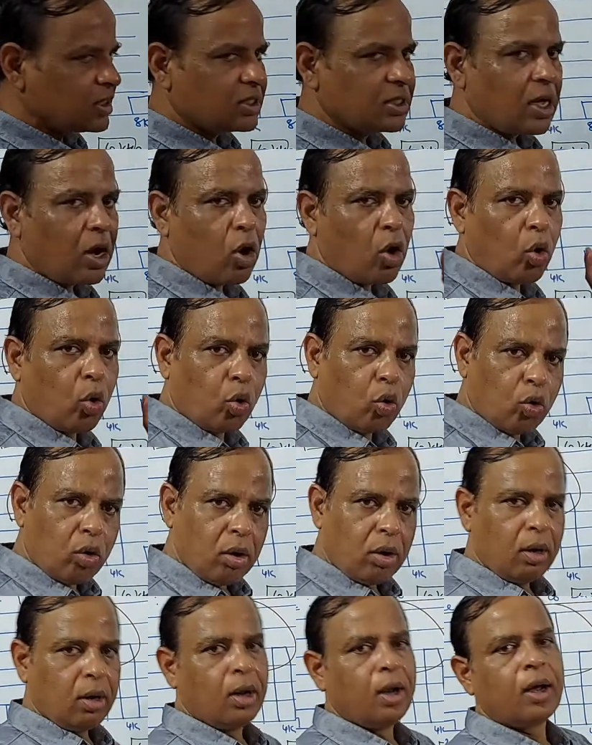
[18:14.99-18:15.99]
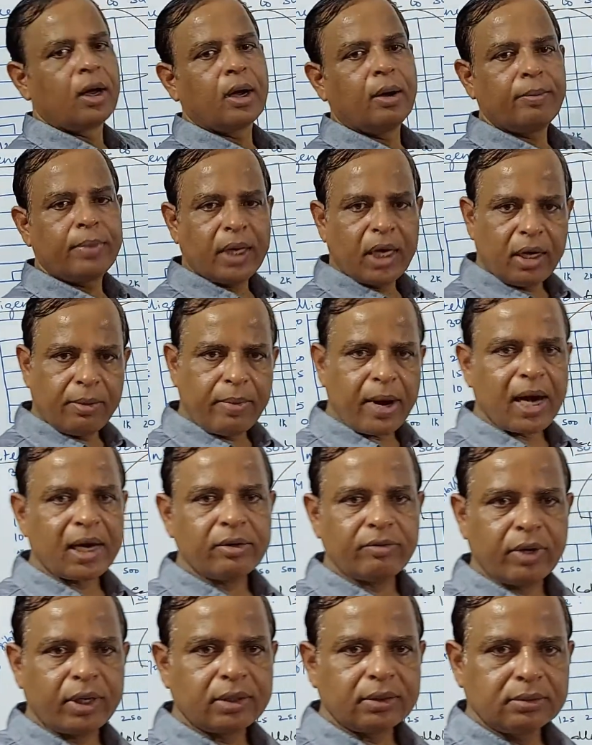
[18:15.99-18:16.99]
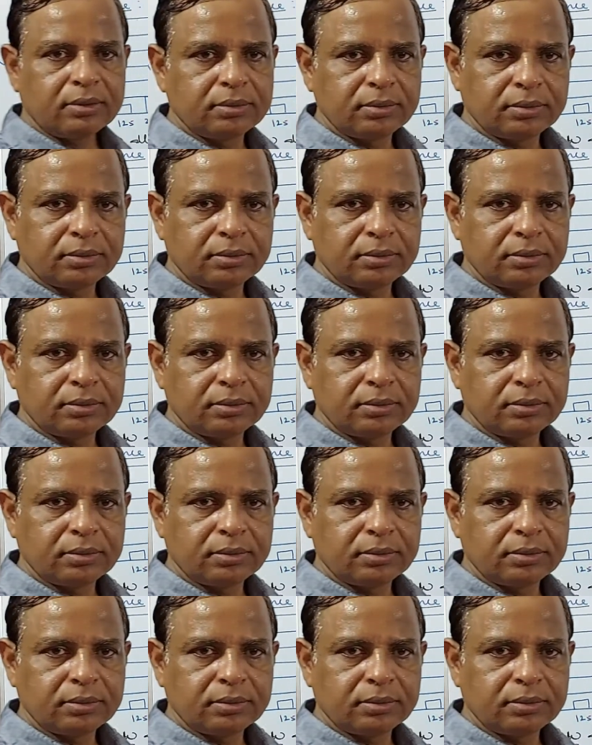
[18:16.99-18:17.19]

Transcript: the whole complete bandwidth?